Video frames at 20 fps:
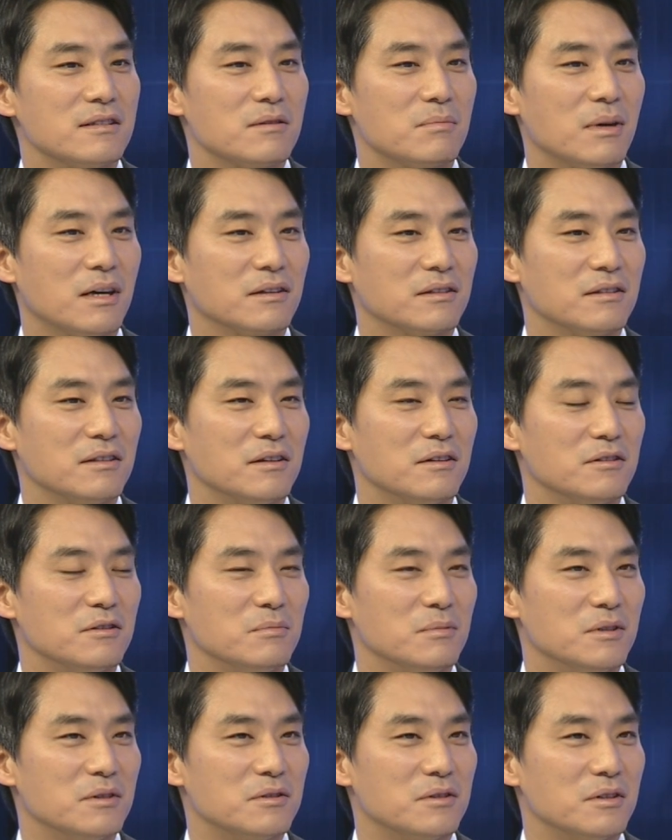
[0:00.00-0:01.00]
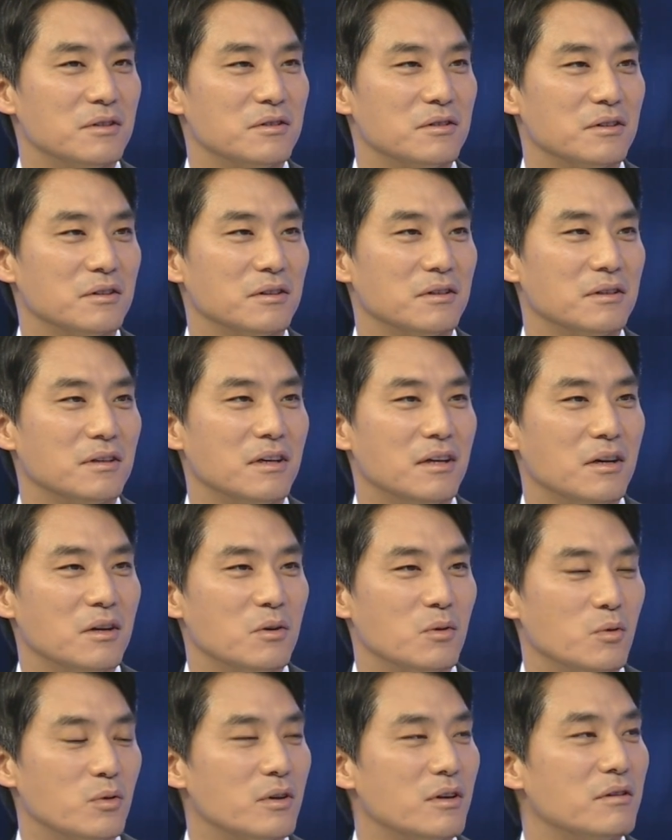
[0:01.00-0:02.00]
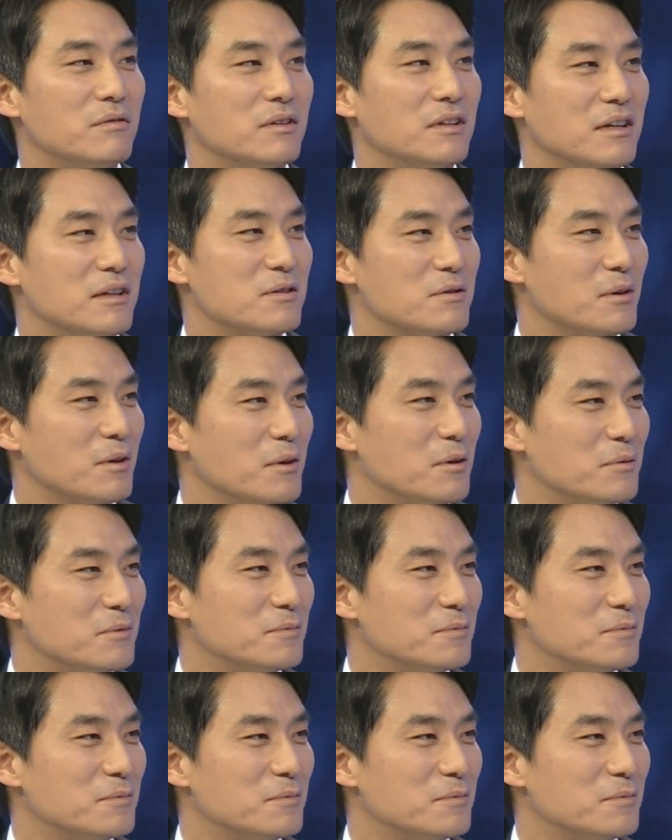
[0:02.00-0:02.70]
the Park Geun-hye administration would have been as low.